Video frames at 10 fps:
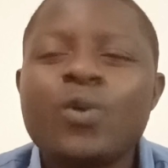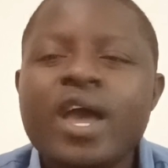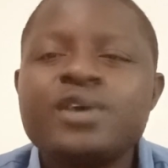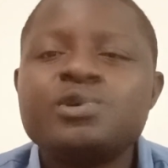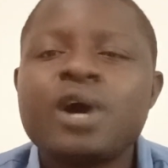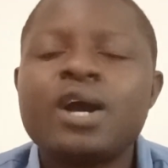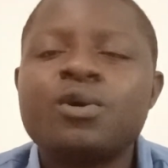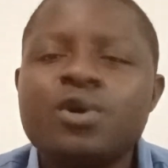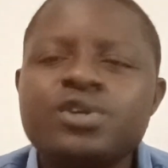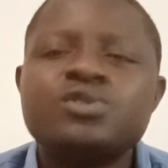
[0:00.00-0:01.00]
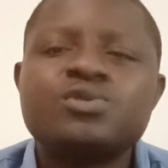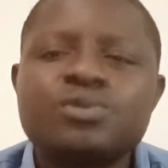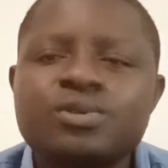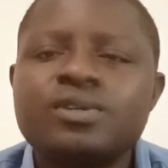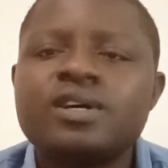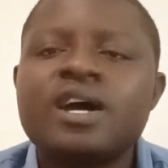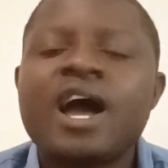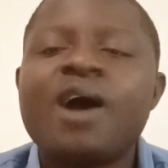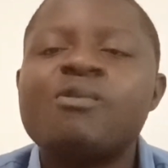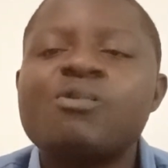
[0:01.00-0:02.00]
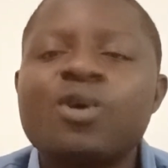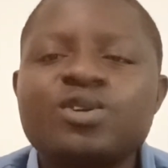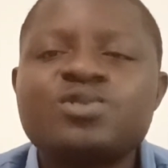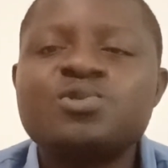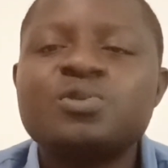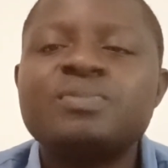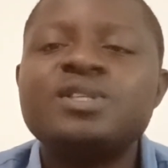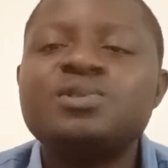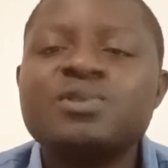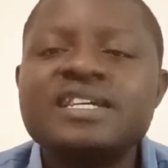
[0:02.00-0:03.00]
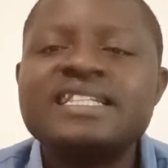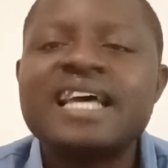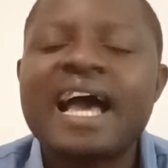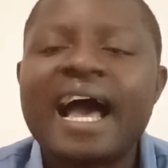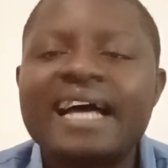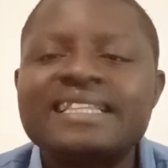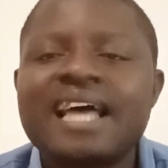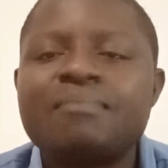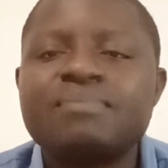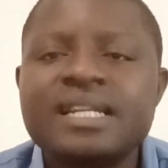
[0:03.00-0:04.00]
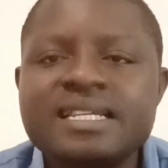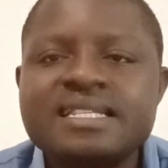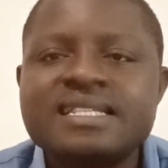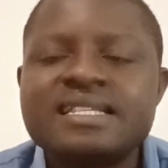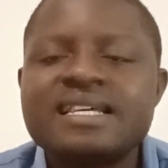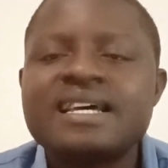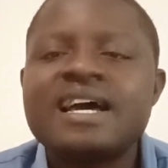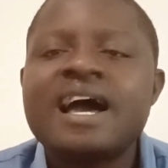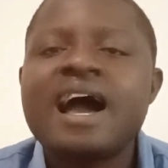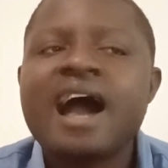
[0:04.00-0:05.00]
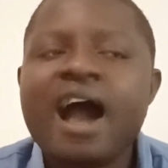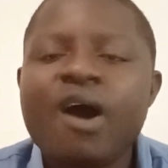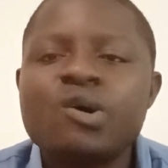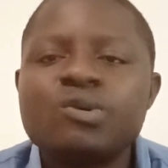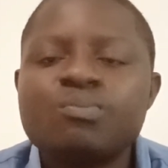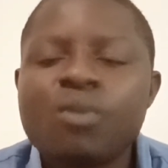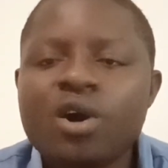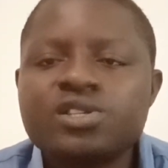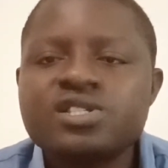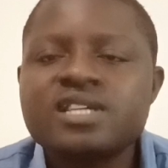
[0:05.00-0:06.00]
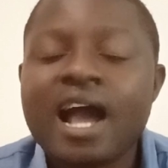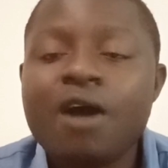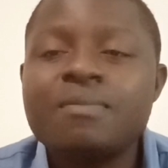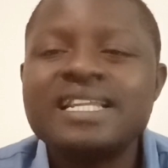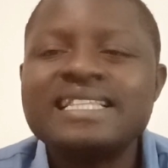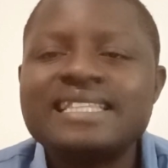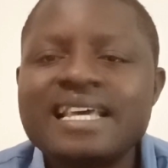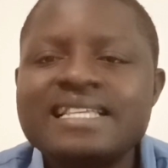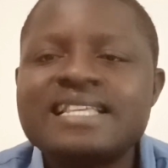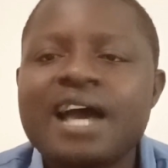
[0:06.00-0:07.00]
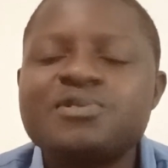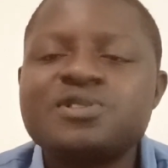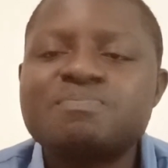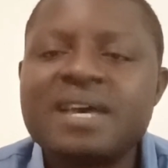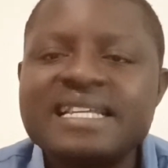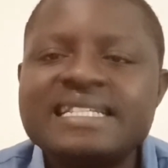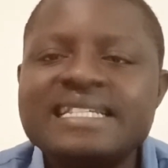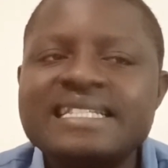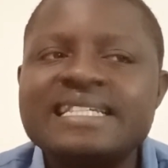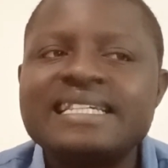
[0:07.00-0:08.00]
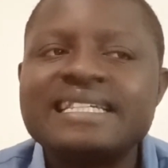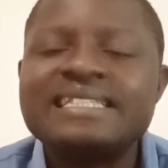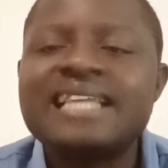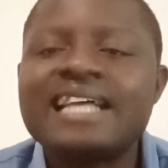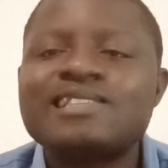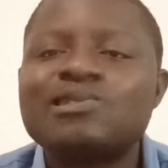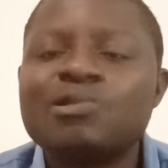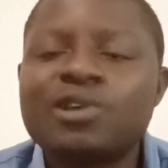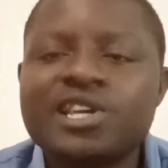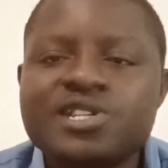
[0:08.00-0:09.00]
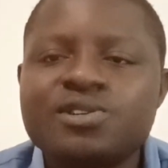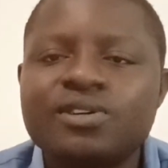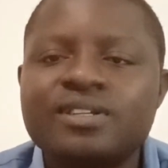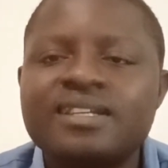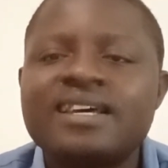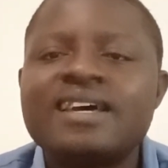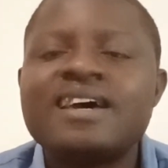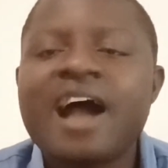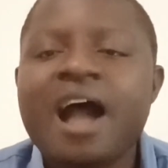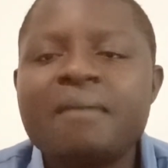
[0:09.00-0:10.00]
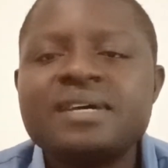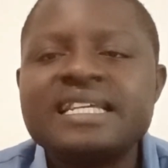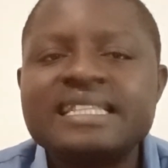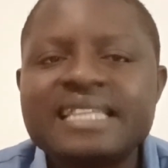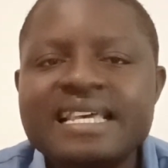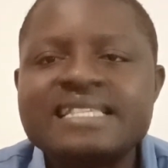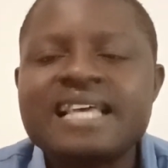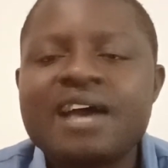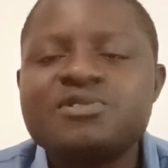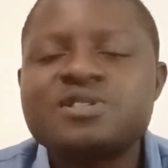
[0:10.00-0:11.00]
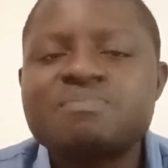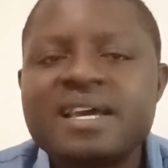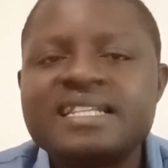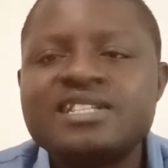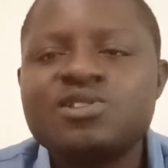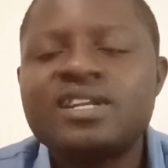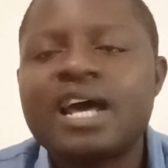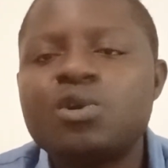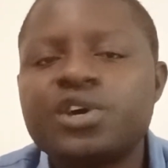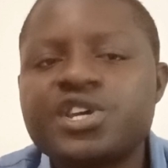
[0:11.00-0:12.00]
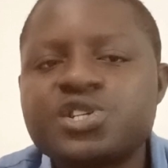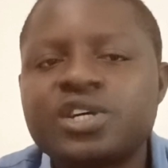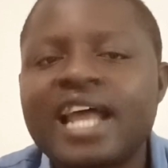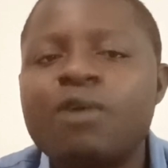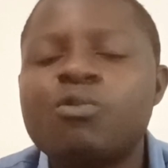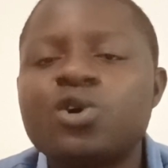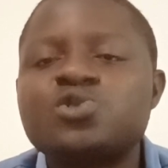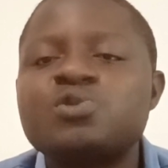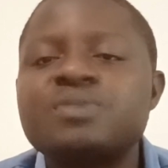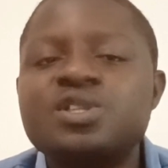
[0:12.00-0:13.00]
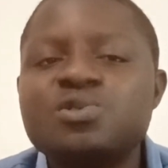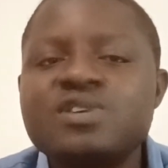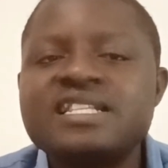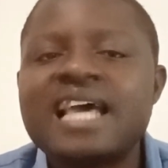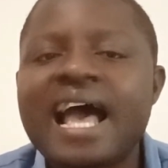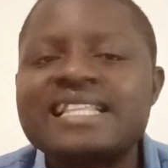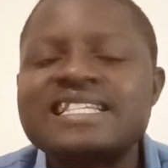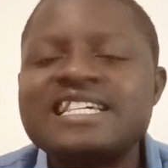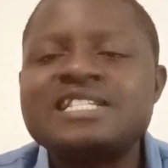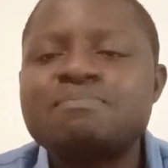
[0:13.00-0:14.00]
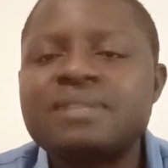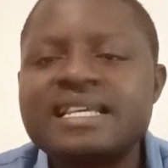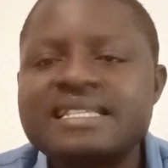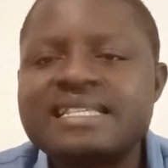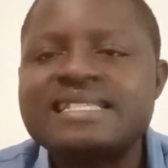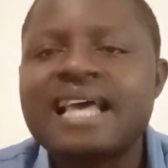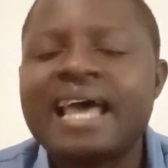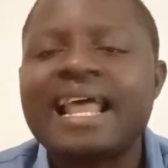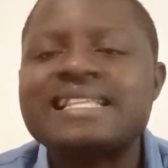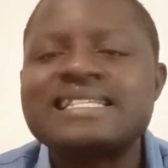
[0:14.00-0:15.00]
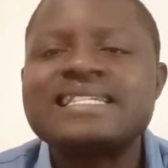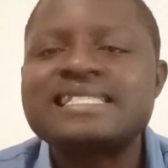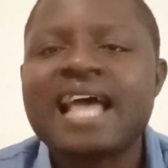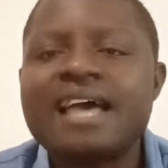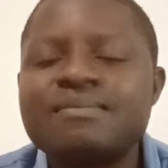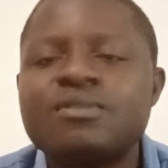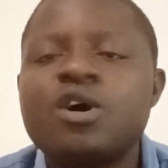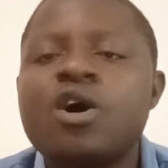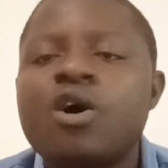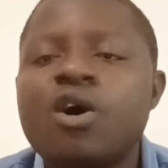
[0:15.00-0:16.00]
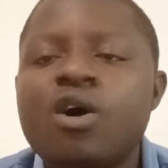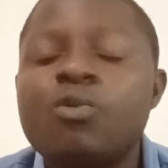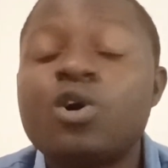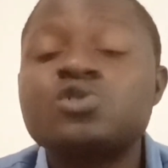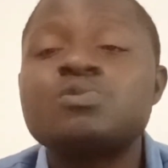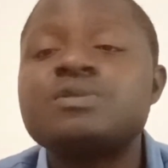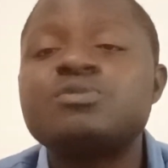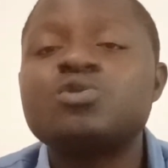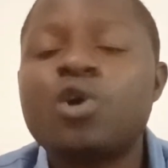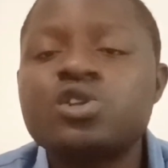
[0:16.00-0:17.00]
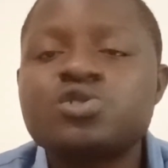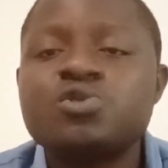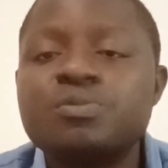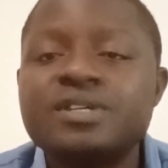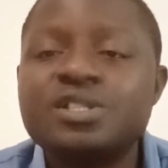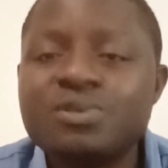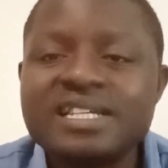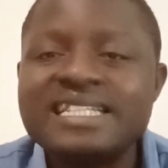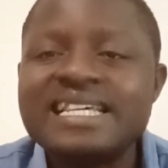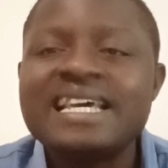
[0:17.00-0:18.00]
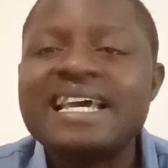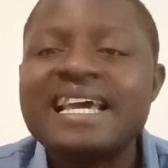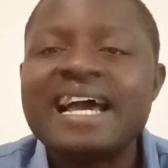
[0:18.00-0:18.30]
where you are going to and what you will be doing at that place. How many days are you spending in that location? How many days are you spending in the other location, and what you'll be doing at each places and at each time, or what you'll be doing